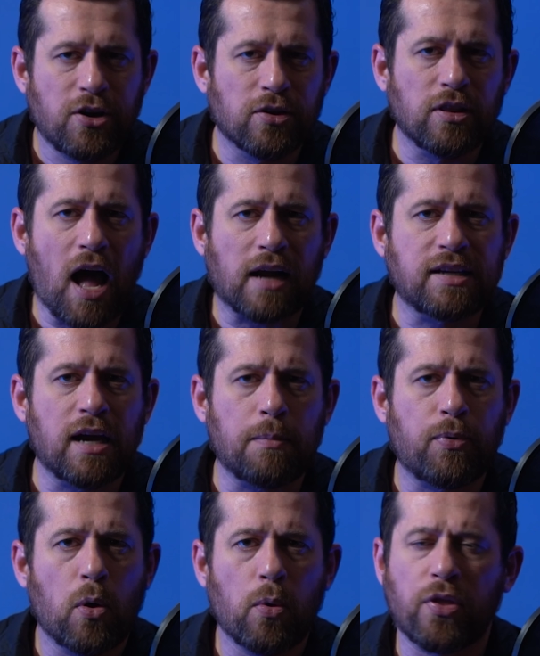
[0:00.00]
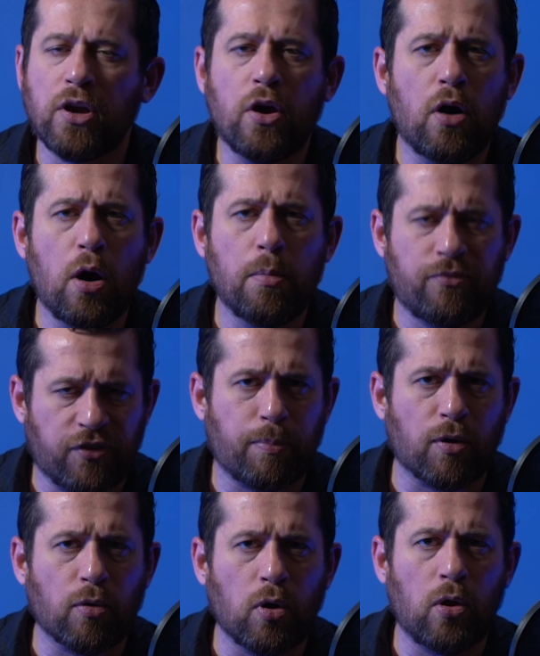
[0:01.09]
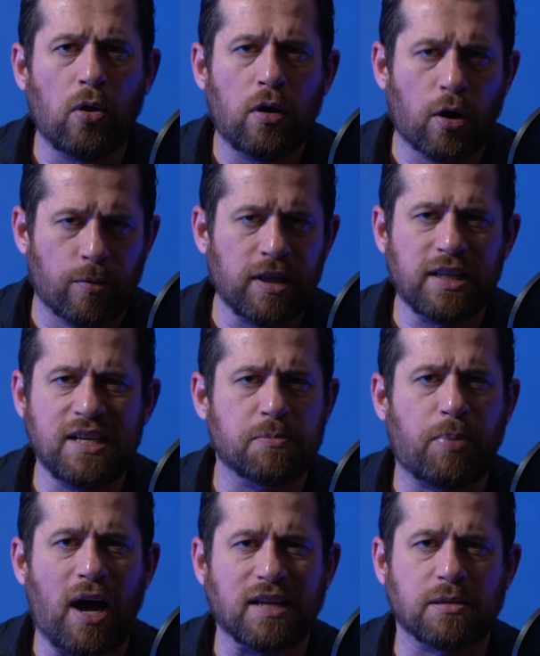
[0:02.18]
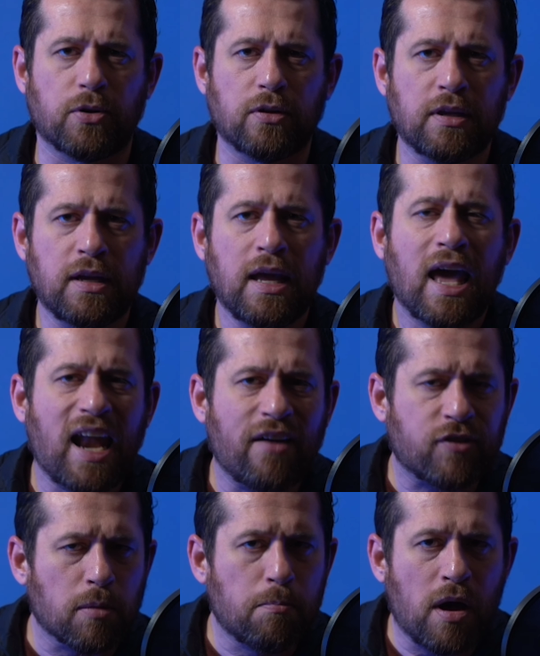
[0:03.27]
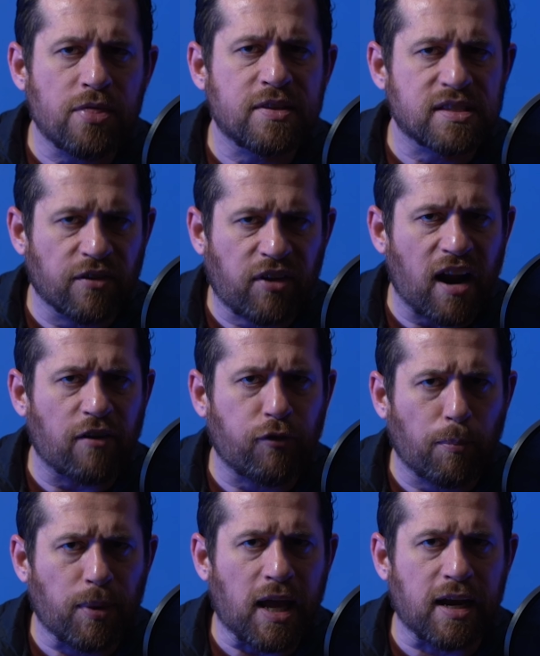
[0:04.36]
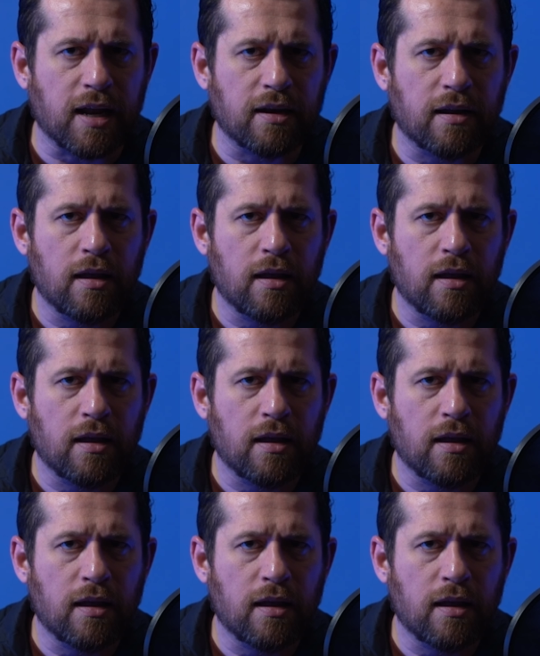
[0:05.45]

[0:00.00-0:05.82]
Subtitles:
You're locked up with no hope for parole or release possible, and after months of careful planning,